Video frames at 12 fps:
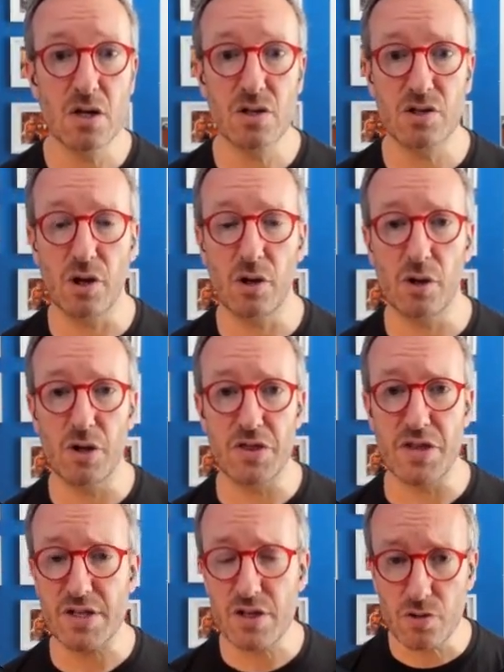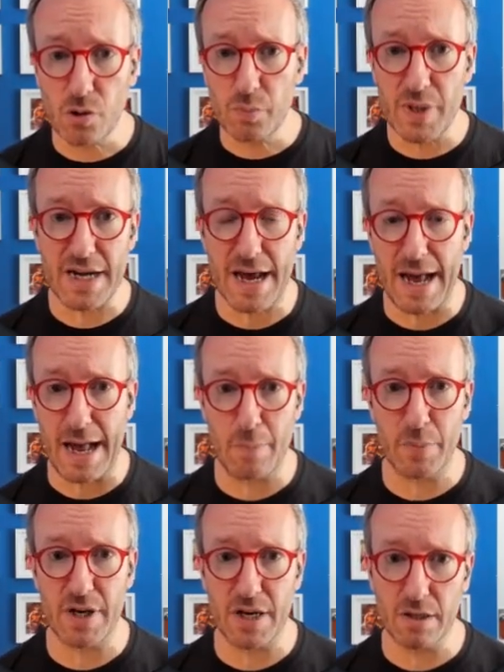So this has all been
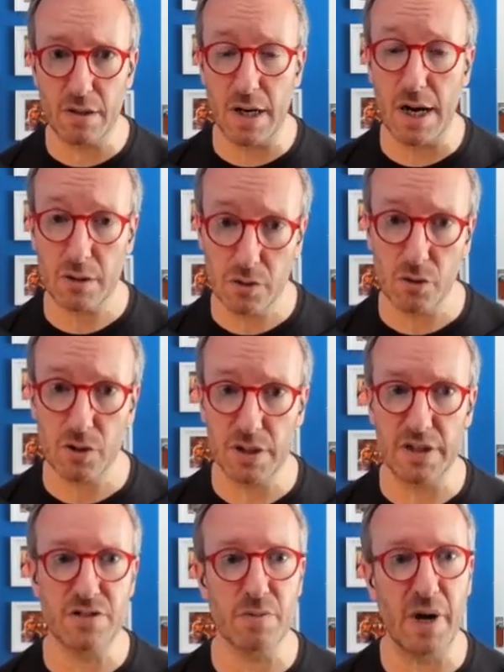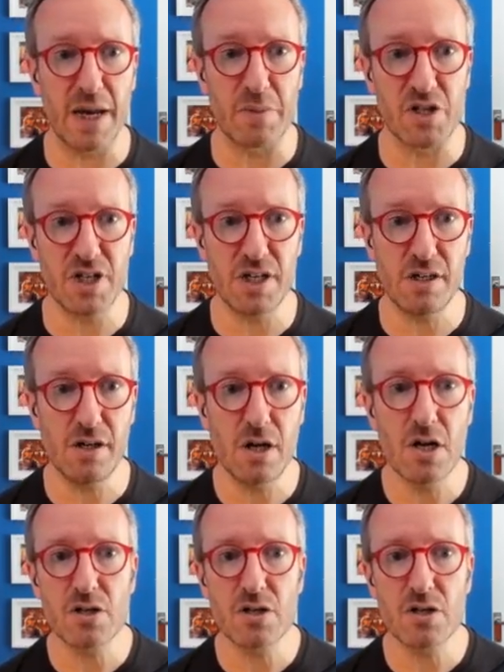happening locally to my machine.